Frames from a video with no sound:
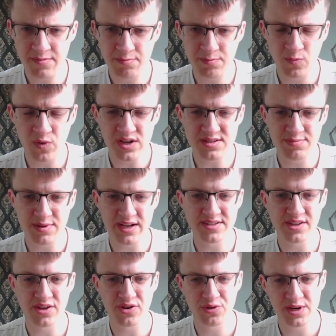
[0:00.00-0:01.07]
White's plan is
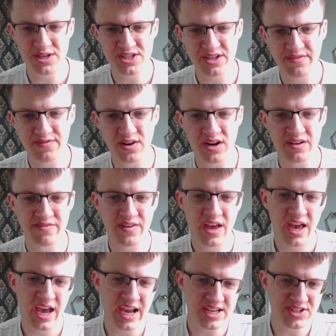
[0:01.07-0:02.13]
to go queen g5,
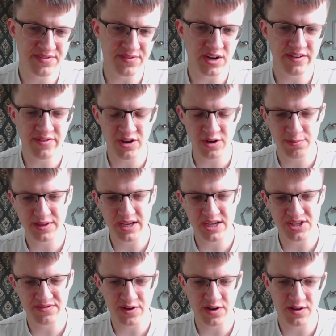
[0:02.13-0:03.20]
h5, open the
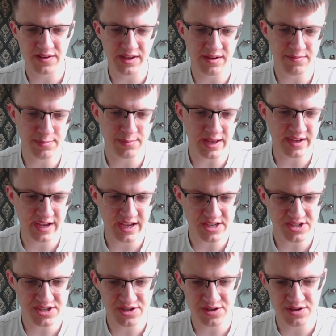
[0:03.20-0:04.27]
h file. He can play king
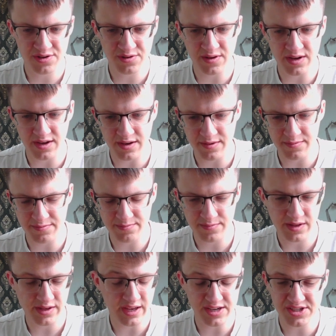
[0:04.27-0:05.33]
h2,
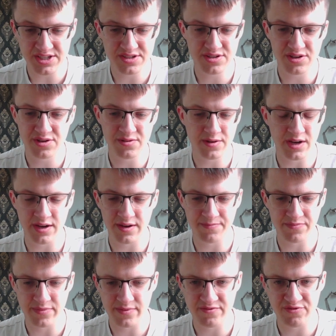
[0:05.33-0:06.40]
king
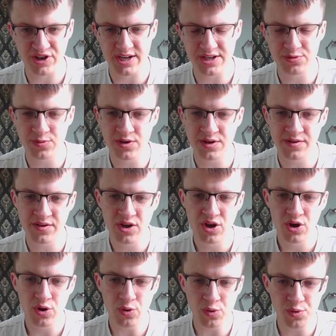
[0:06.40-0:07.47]
g2, rook h1,
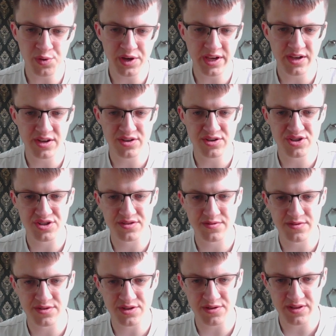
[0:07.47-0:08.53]
or he can
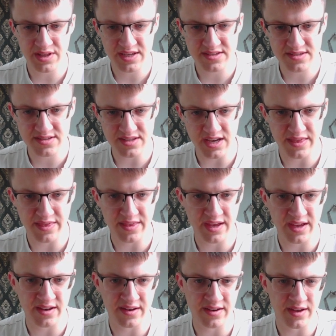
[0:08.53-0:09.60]
just do this and
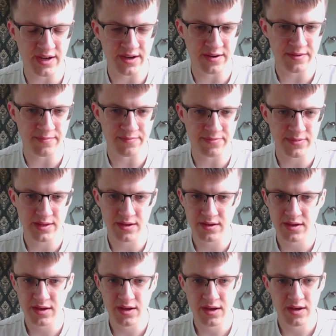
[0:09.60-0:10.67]
then
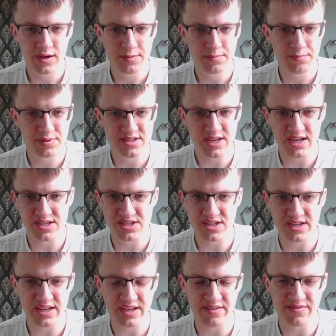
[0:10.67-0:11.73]

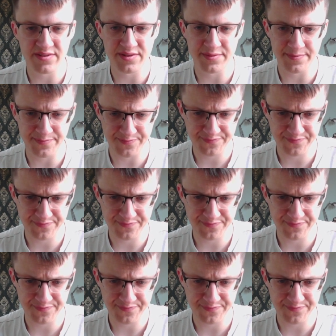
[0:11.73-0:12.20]
potentially even